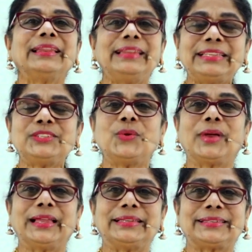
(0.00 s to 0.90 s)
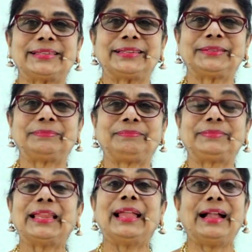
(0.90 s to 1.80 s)
Let's look at
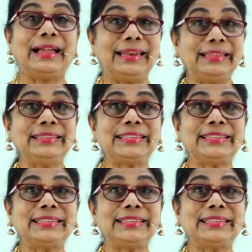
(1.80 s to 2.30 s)
another